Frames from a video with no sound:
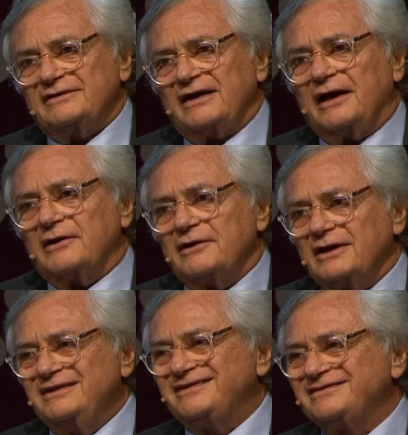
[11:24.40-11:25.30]
are
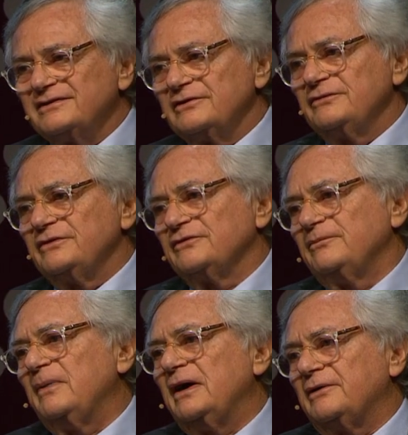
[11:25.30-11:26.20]
at the service
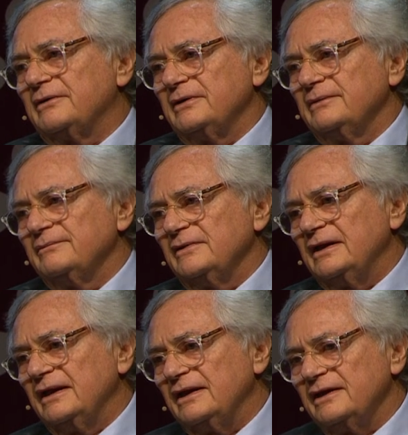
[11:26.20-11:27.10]
of power
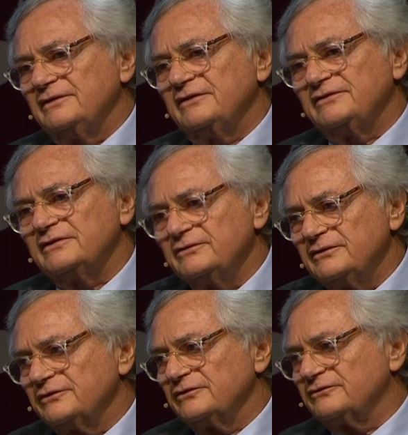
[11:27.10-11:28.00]
and at the
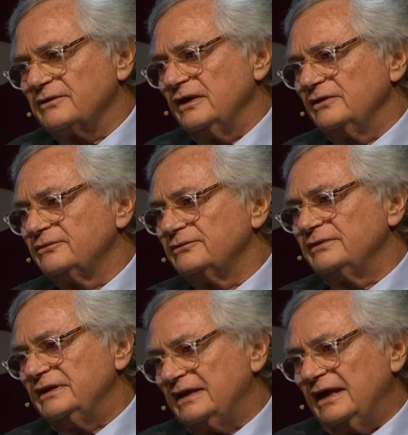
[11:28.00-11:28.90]
service of trying to
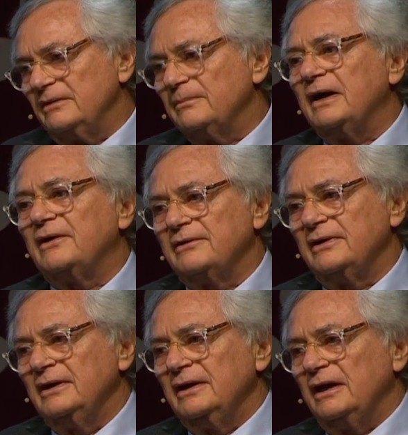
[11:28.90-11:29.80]
retain power
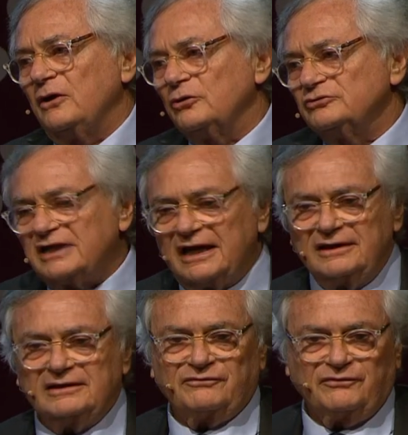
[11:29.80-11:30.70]
and
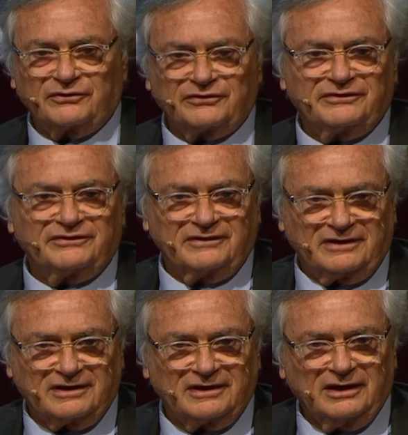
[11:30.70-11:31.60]
contain the forces that
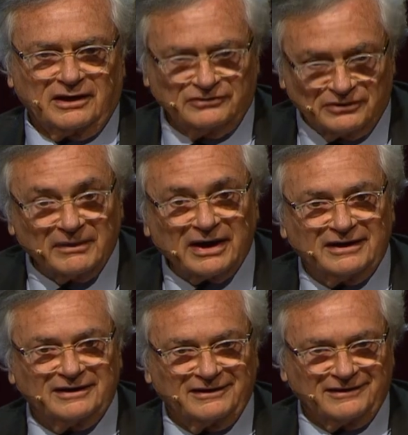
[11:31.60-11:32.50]
are
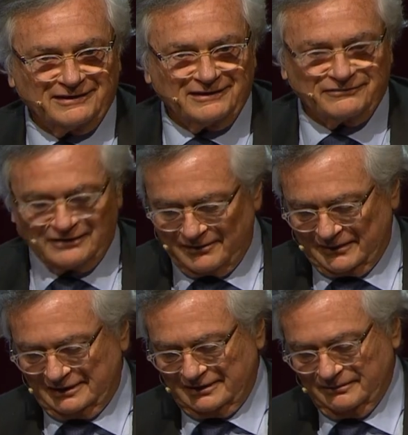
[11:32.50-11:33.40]
undermining and
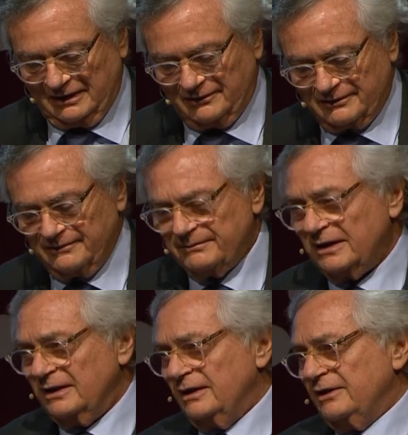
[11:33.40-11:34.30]
fragmenting power.
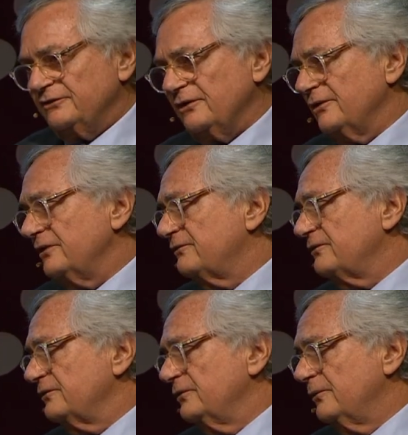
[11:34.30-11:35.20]
So,
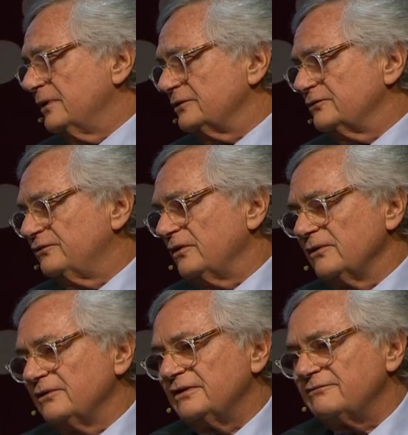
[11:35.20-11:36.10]
if you want to follow the